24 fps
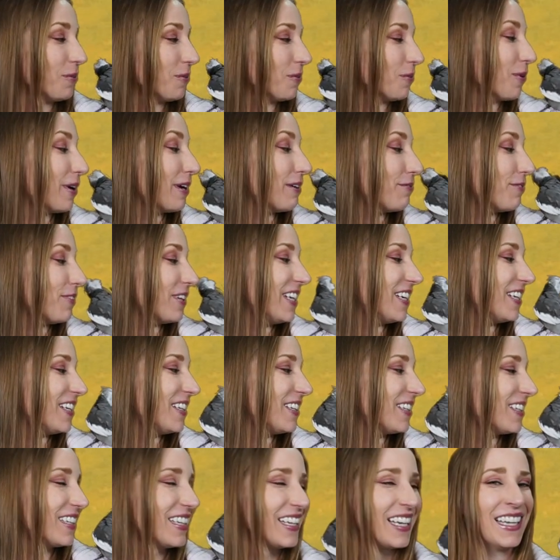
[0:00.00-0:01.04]
Right, Flynn?
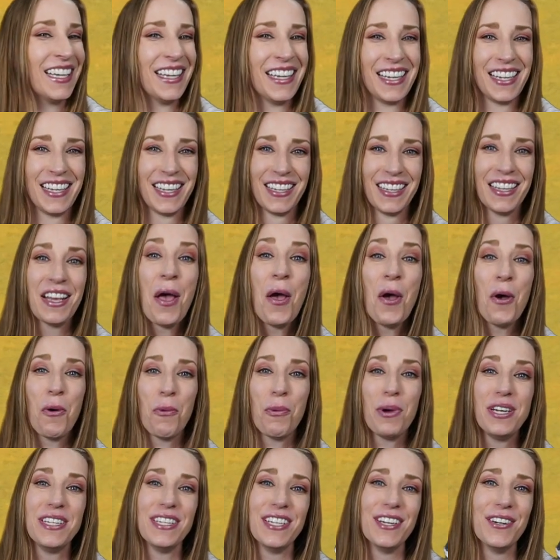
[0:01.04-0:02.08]

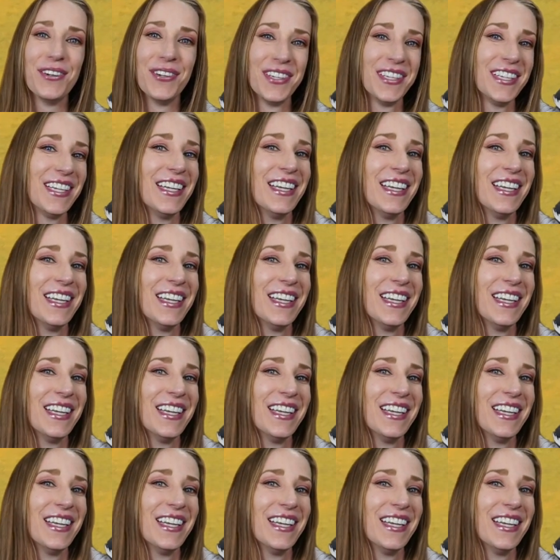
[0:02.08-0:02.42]
We do.